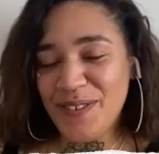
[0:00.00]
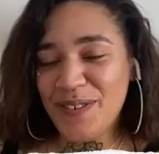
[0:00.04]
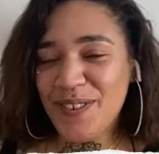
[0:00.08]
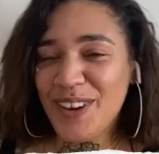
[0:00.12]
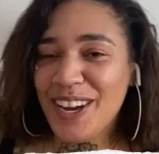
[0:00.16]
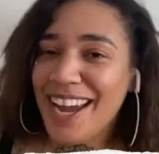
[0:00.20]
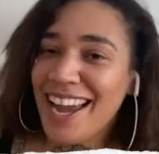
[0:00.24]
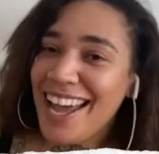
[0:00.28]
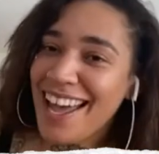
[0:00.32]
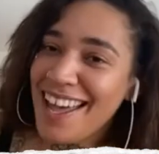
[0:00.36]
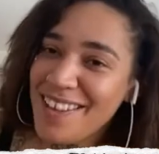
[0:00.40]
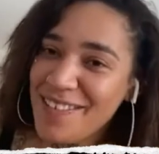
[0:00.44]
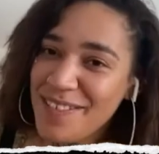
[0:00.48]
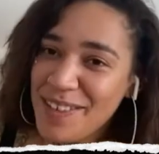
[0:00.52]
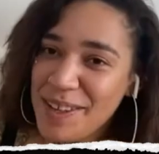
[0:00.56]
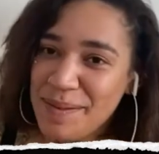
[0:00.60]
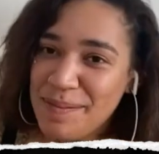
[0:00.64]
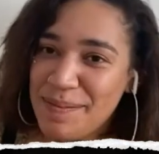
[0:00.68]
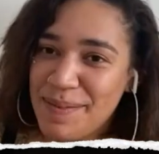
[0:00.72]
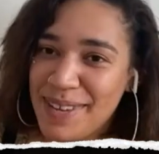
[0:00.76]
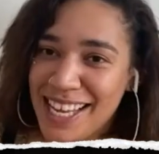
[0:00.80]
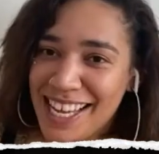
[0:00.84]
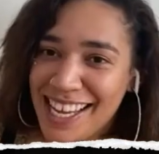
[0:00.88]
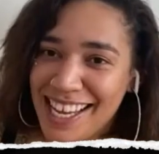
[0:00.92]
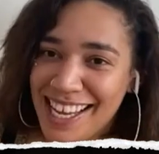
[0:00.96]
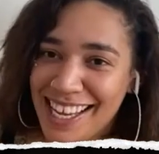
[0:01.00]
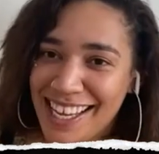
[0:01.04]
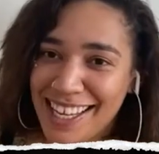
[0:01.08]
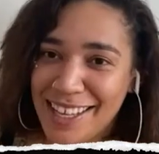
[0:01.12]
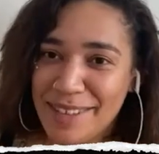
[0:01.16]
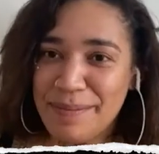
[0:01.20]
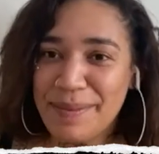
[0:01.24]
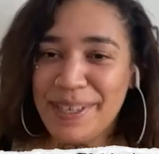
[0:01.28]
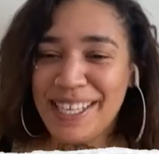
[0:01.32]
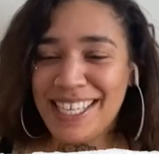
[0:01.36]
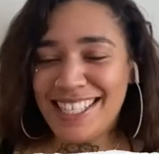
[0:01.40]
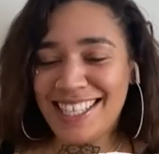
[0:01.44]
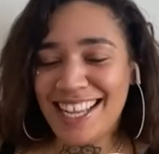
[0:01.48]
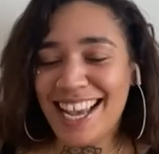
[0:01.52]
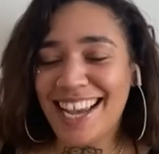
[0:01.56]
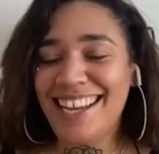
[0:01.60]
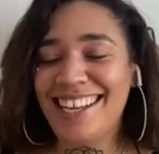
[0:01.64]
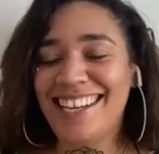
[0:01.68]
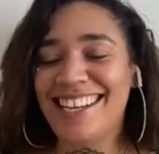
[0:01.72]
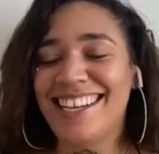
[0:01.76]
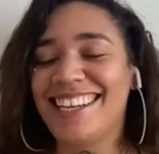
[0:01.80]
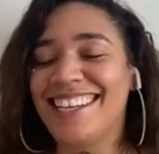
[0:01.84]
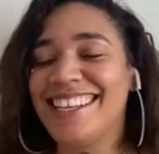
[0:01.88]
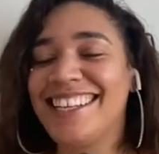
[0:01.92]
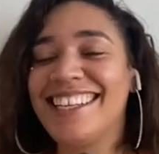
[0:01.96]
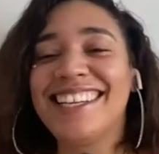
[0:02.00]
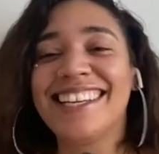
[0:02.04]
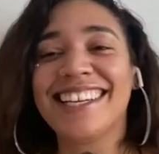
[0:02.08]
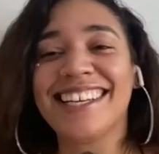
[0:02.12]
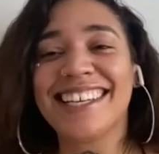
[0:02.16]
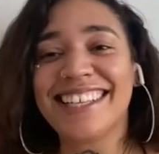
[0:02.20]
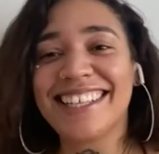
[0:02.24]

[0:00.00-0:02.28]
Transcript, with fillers: for having me. I'm excited.